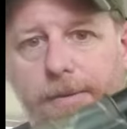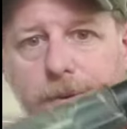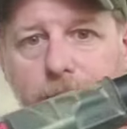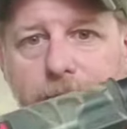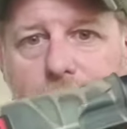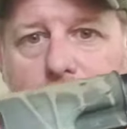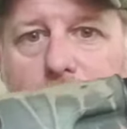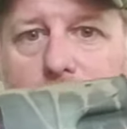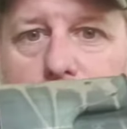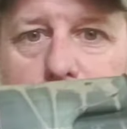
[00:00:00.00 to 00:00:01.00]
you guys
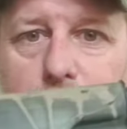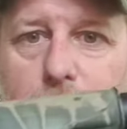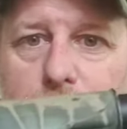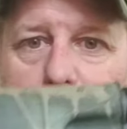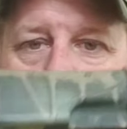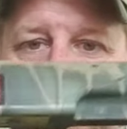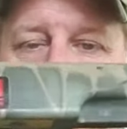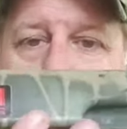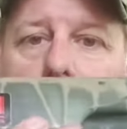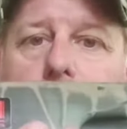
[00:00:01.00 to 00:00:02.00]
haven't used this
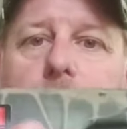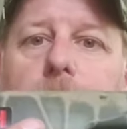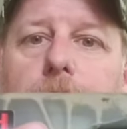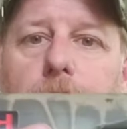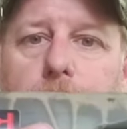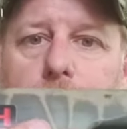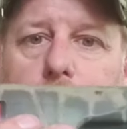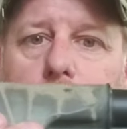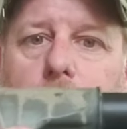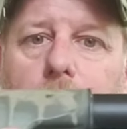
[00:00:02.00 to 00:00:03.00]
thing is awesome.